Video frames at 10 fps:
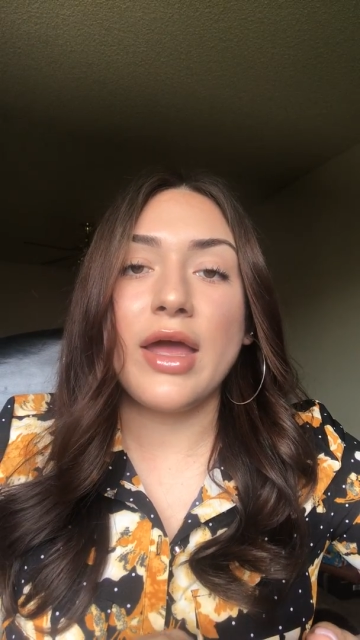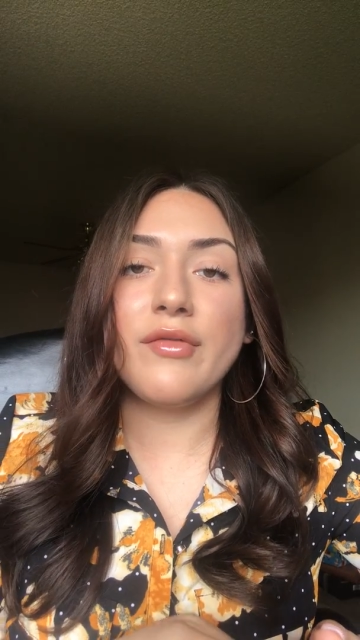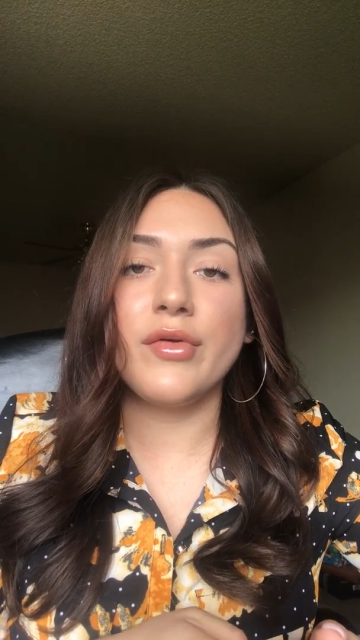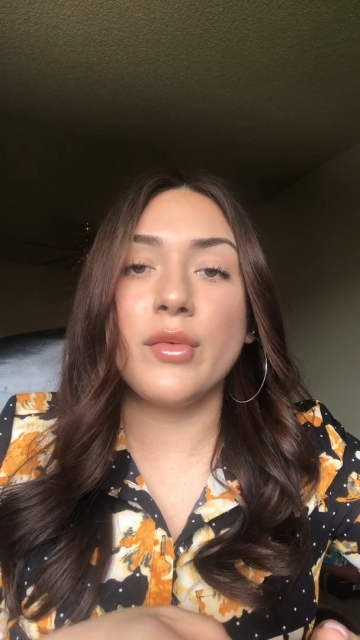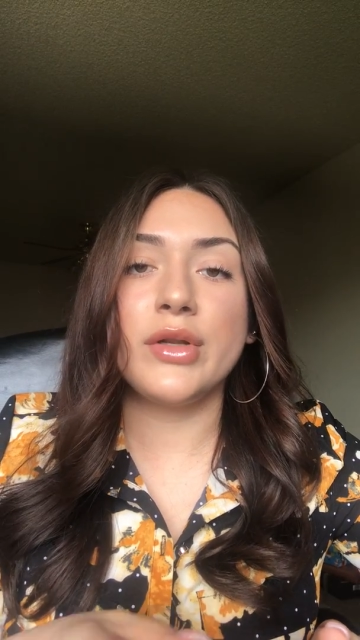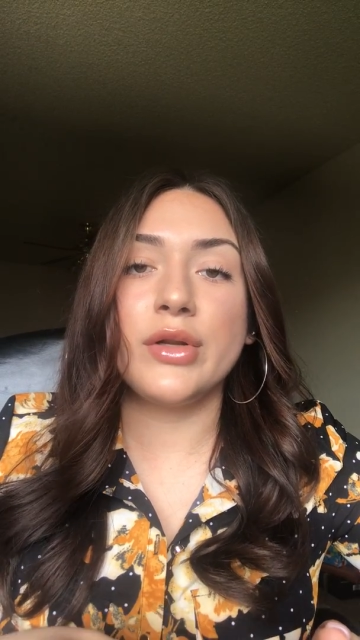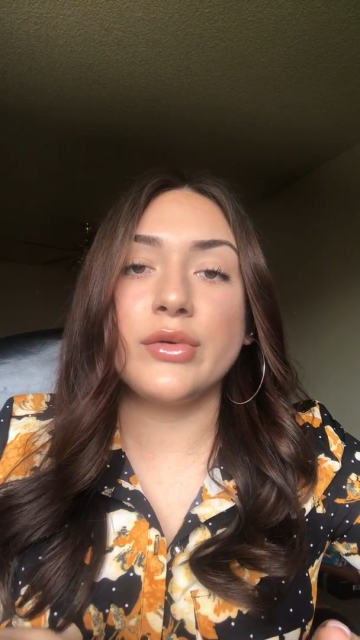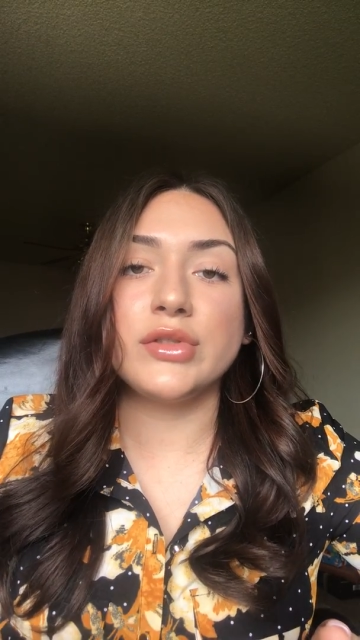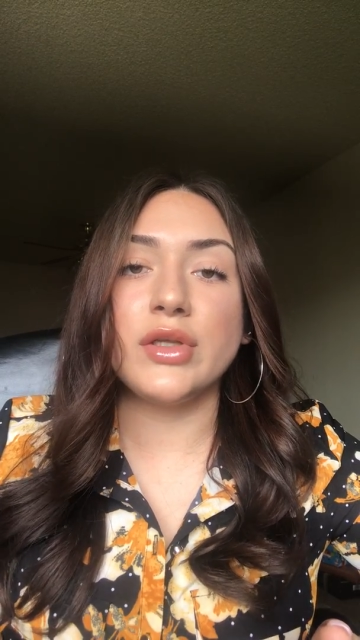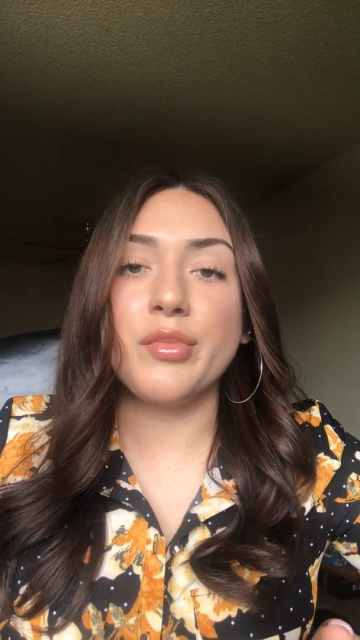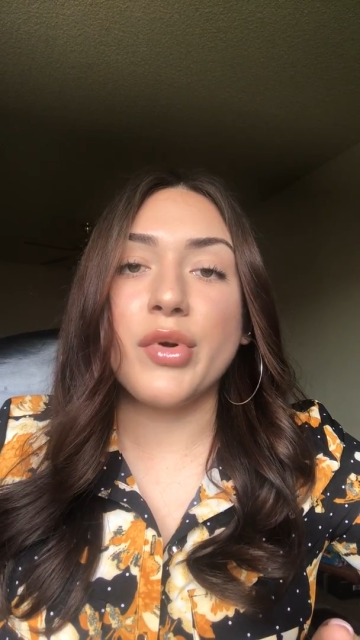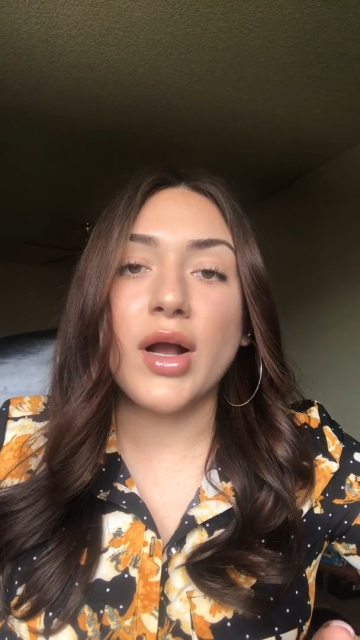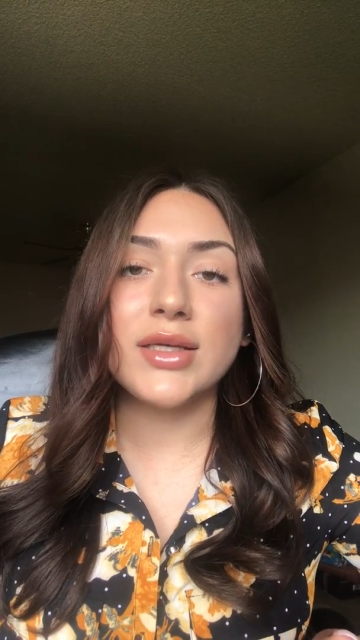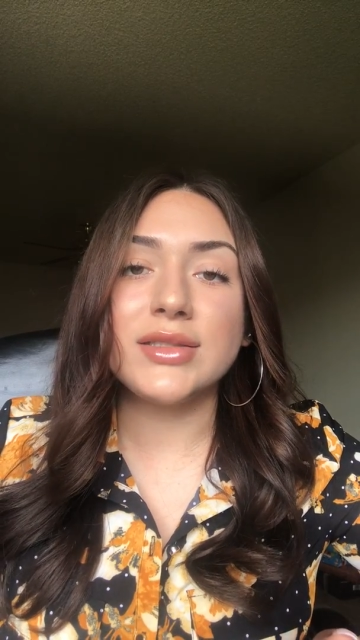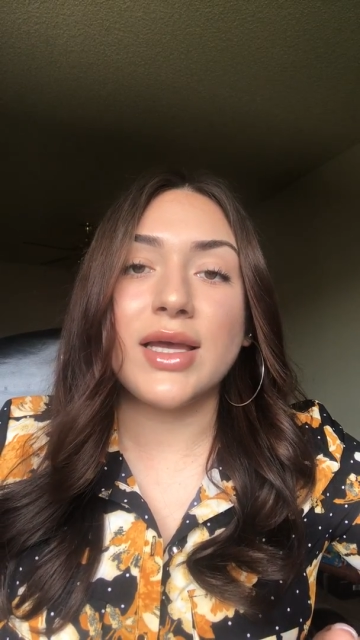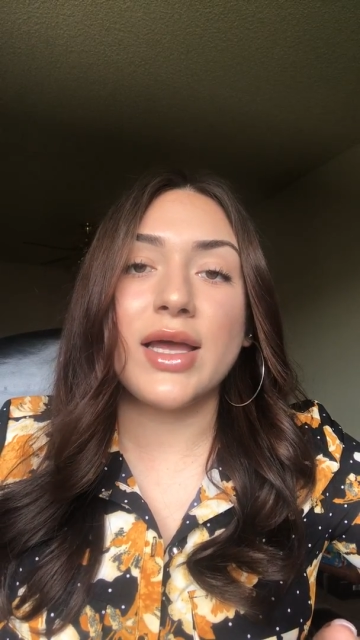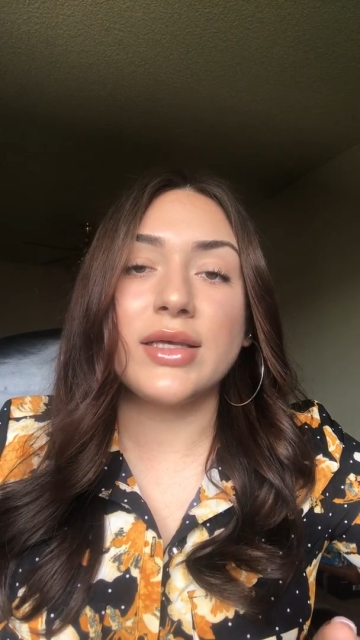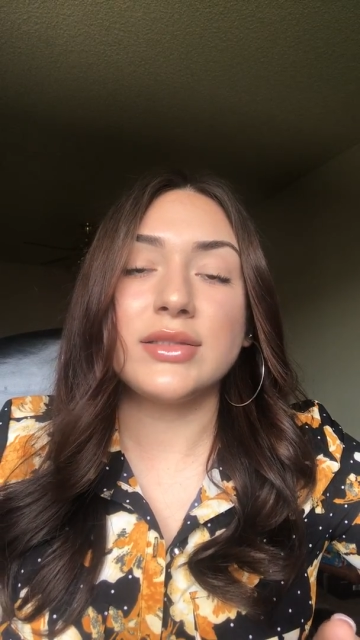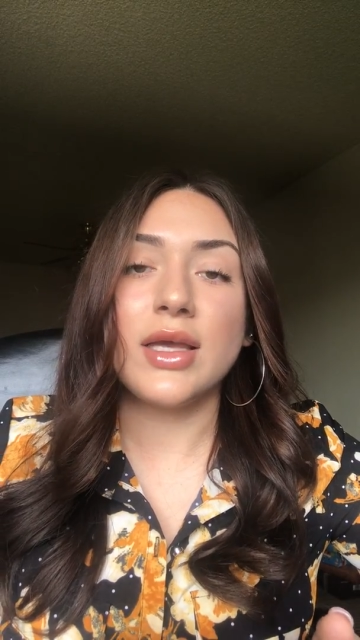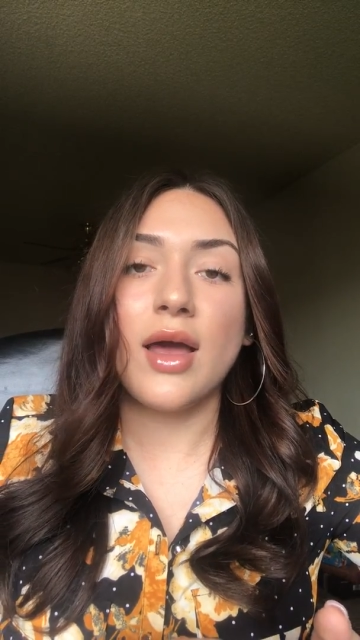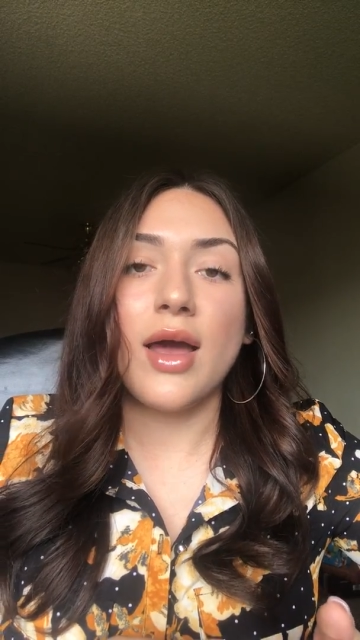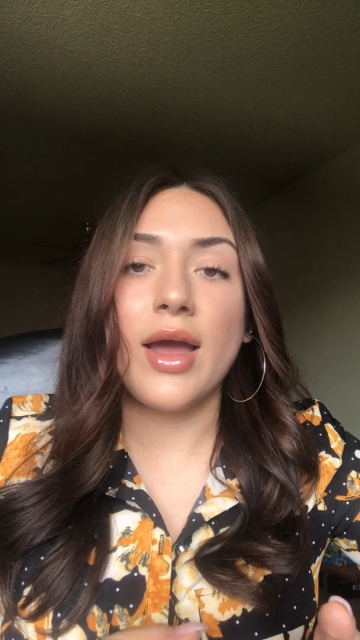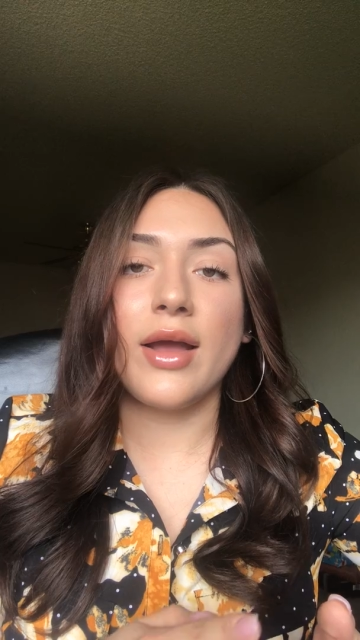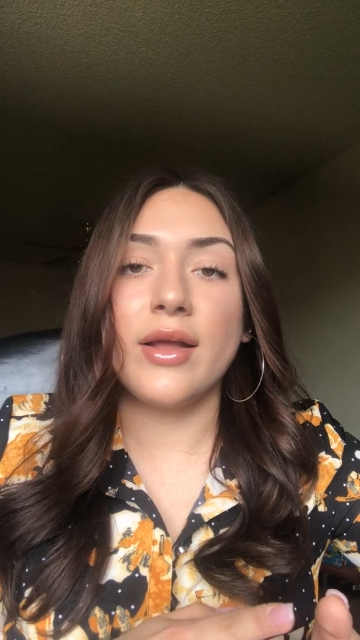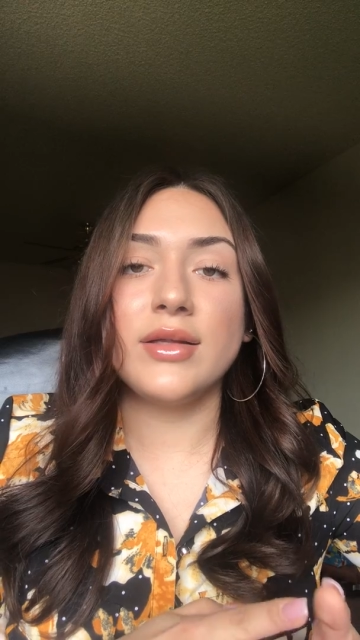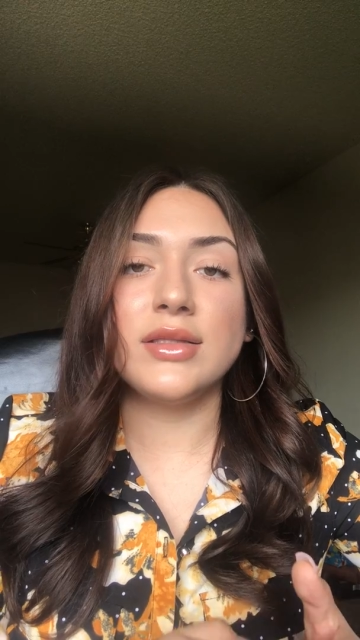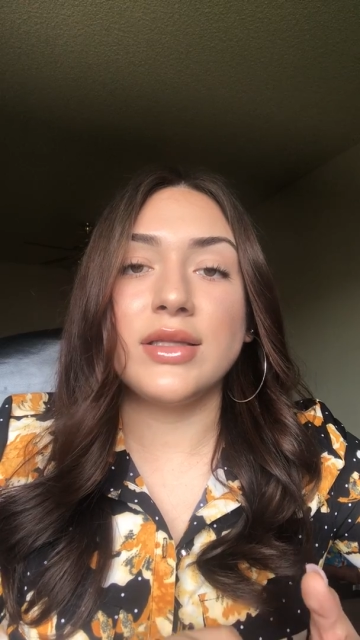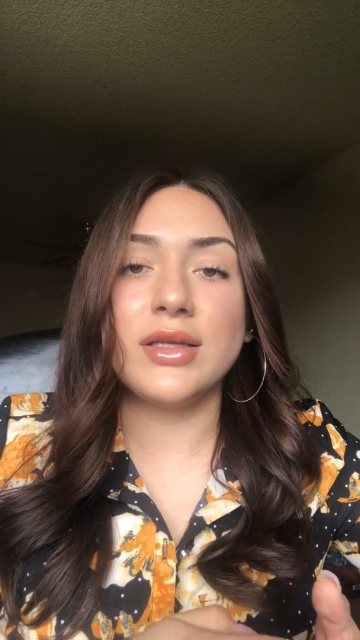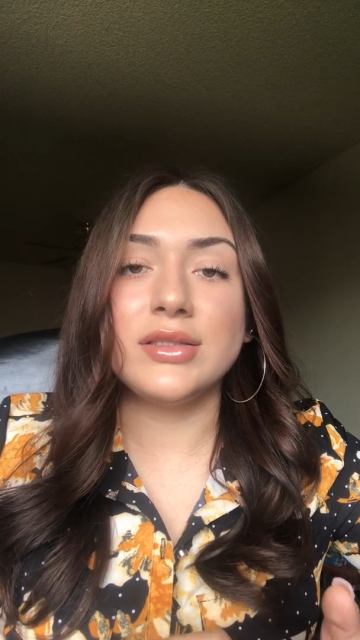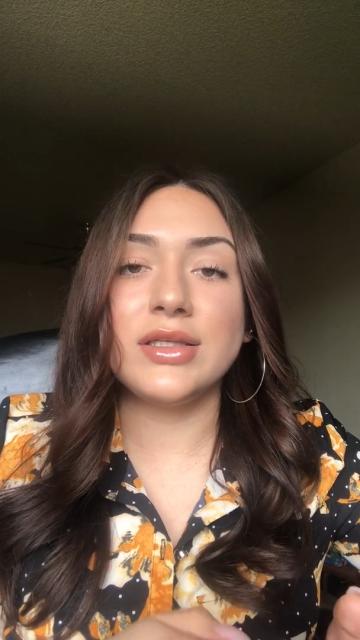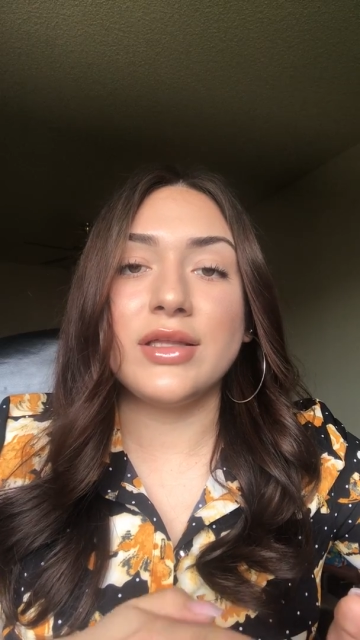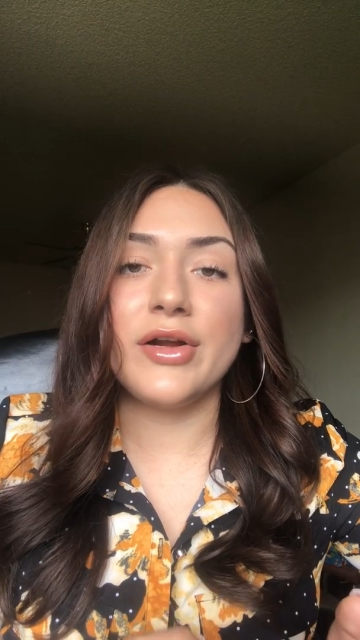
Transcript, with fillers: Everyone knows the process, and that's it.